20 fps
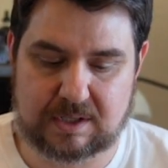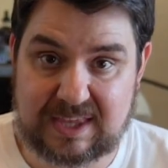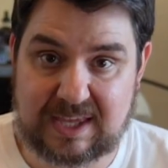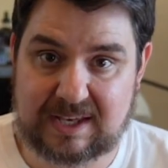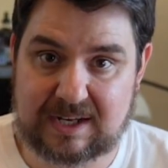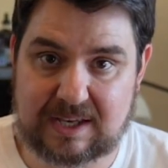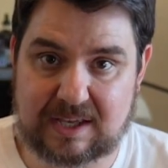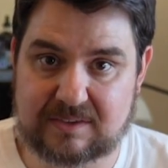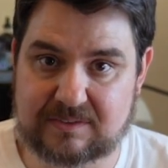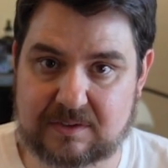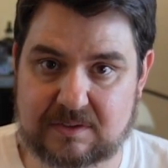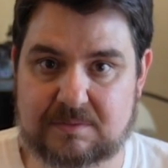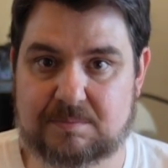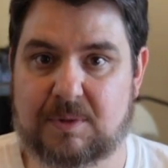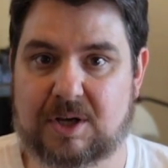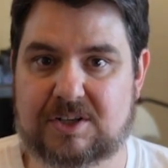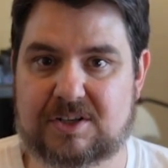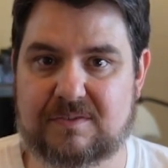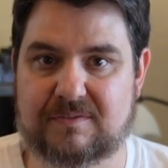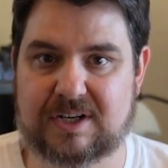That has as
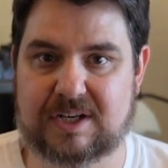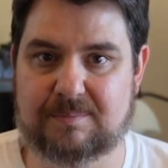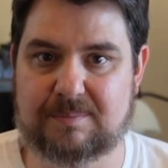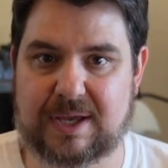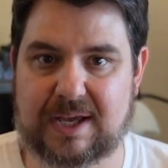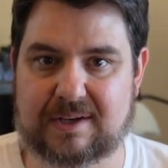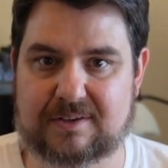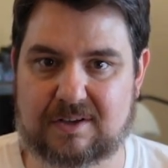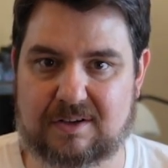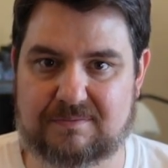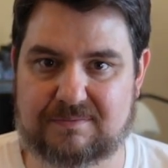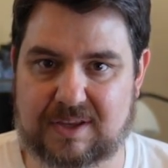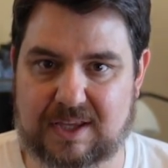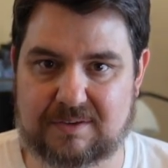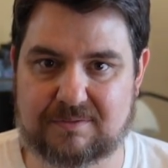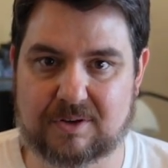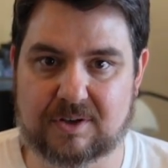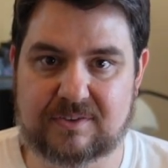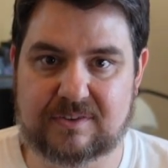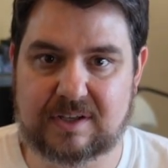much of an impact on
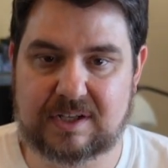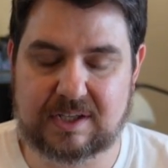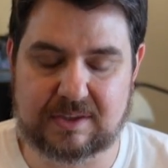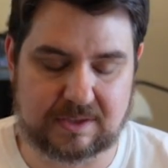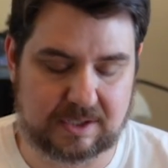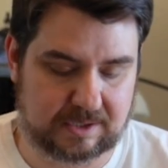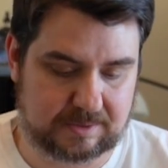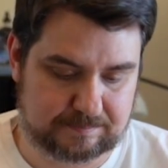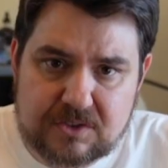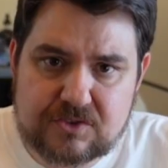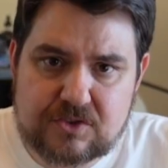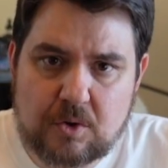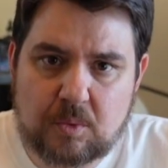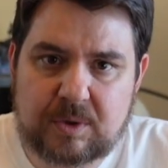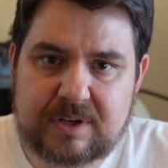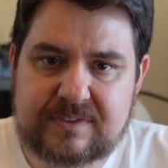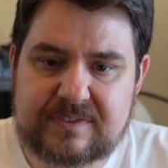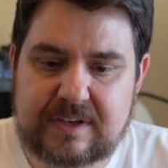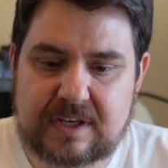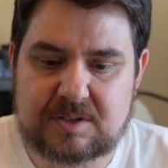flavor as anything. So what
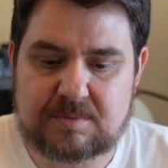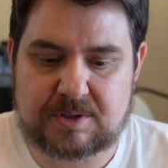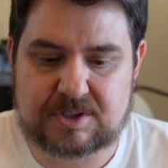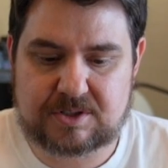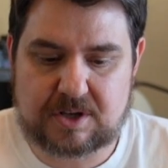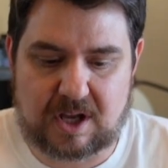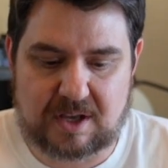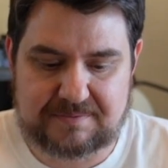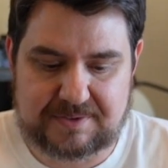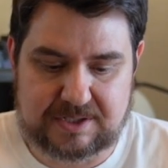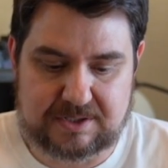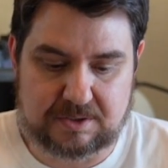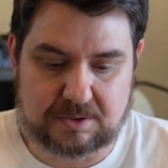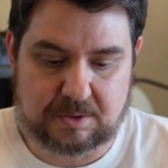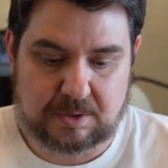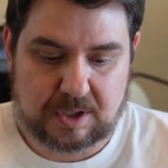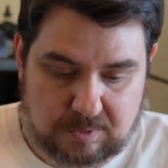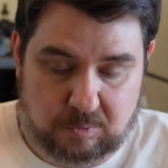does Sagebrush coffee do?